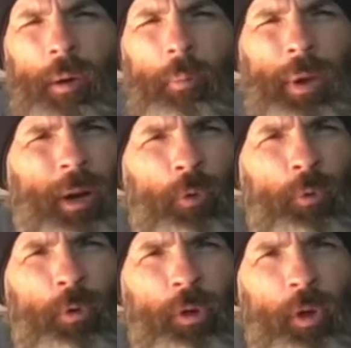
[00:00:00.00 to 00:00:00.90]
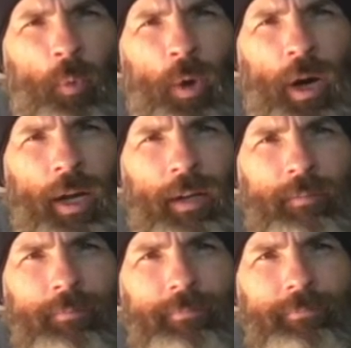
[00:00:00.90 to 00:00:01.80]
But I don't really know why.
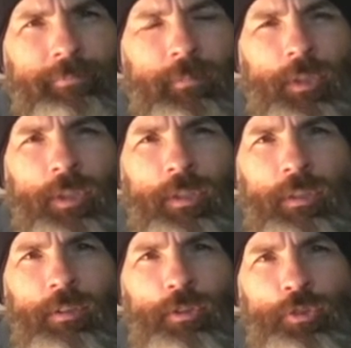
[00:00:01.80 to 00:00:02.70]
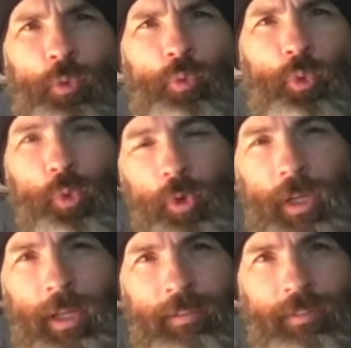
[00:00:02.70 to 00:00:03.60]
There's no rule
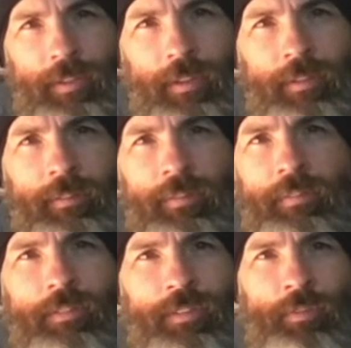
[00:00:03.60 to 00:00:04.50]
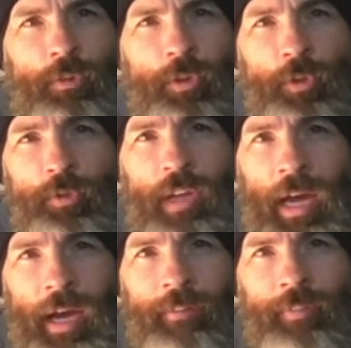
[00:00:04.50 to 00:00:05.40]
against it. Several dudes
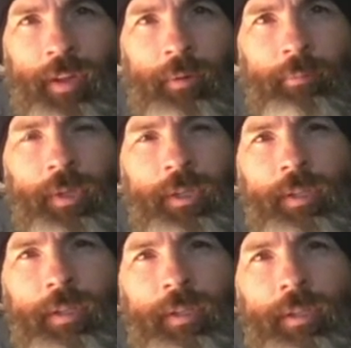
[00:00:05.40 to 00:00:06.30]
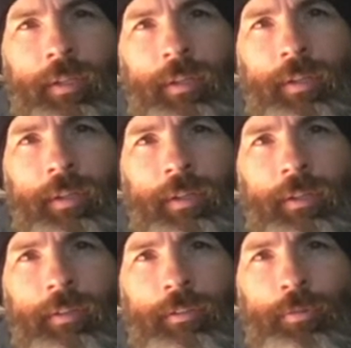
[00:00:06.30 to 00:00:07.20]
have them.
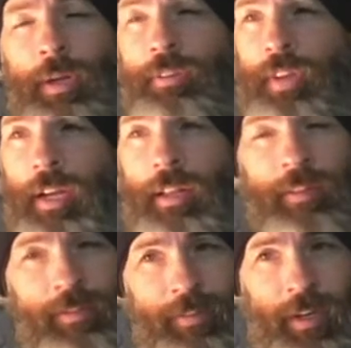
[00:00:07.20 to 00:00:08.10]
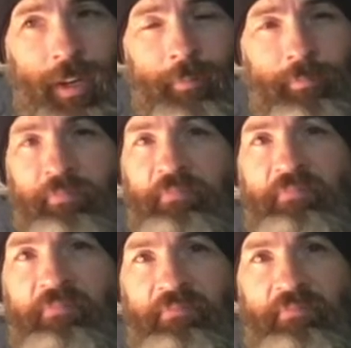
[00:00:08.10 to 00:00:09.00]
So I decided this time,
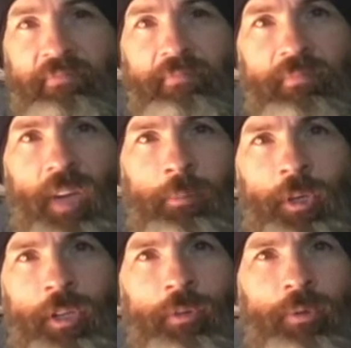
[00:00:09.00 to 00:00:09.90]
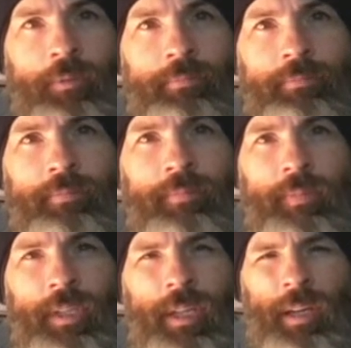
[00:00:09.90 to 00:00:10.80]
I'm going to do it.
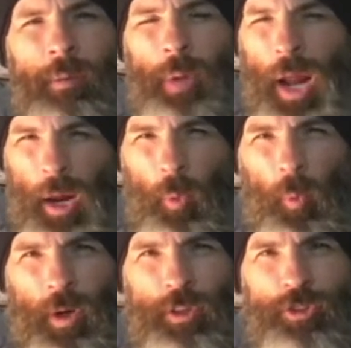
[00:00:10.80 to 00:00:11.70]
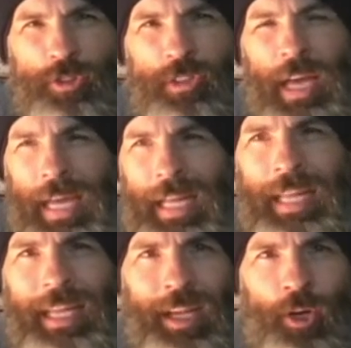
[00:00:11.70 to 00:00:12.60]
But I don't want just
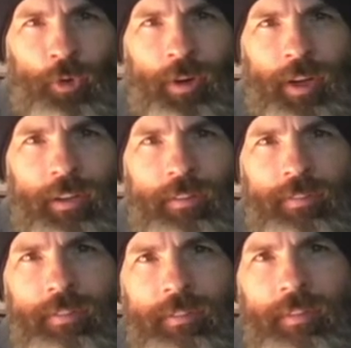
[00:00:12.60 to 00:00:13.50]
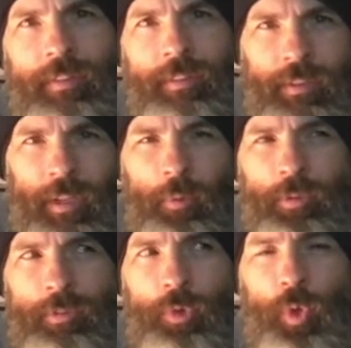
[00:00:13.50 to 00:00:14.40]
any earrings. I
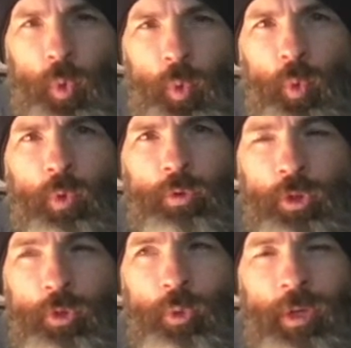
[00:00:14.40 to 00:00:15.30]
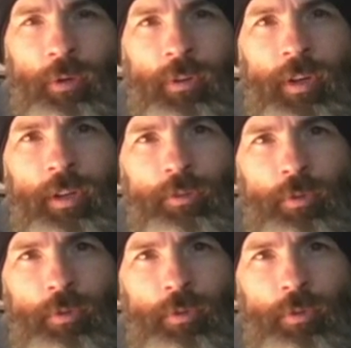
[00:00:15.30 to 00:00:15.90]
want some cool new earrings,